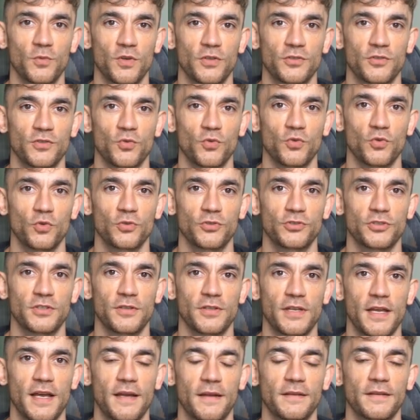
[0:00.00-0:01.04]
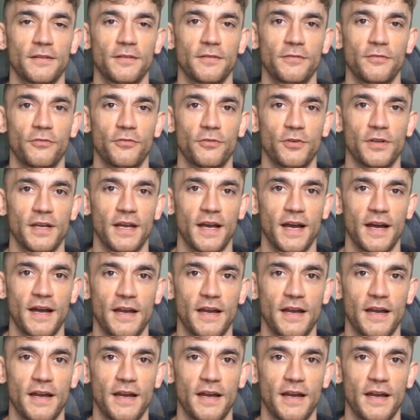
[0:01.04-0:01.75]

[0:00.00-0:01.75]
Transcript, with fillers: What you'll also get free